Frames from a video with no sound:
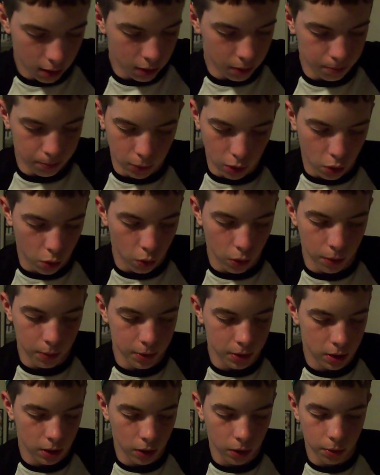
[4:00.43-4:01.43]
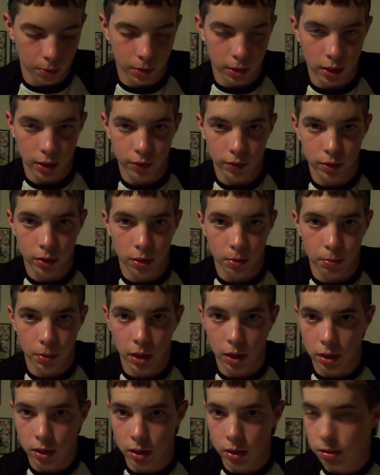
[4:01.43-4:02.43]
McCoy was the only one that really made
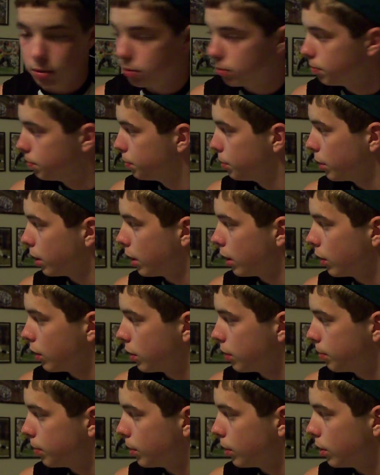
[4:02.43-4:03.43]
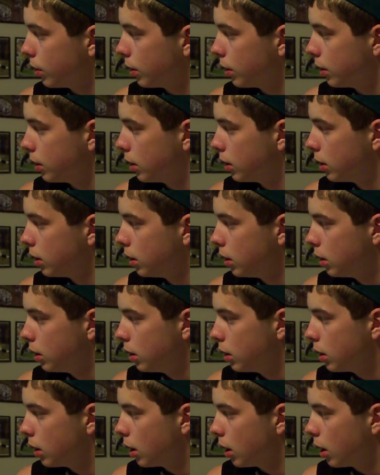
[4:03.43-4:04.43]
a play on the ball
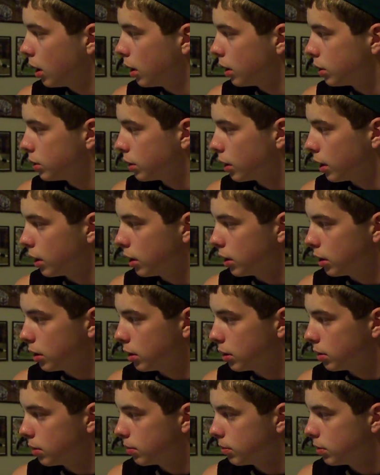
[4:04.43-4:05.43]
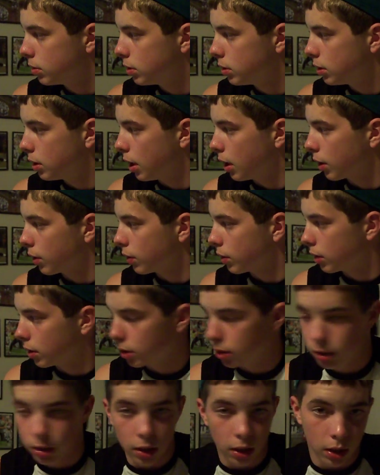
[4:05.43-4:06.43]
and tried to tackle
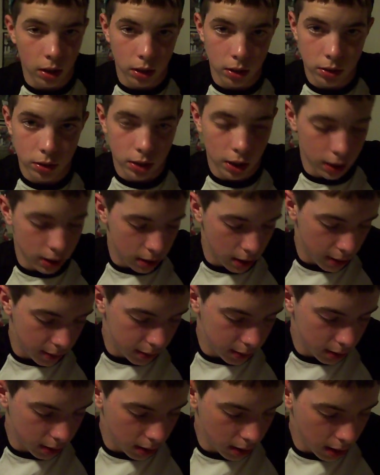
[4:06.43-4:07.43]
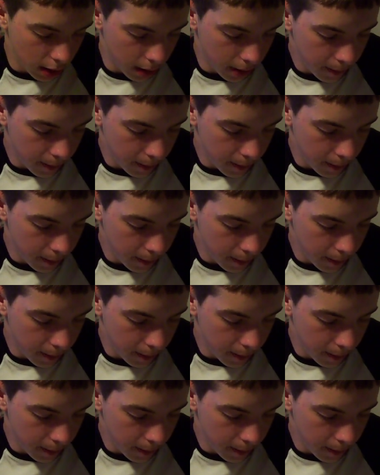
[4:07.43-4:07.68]
chase after the guy.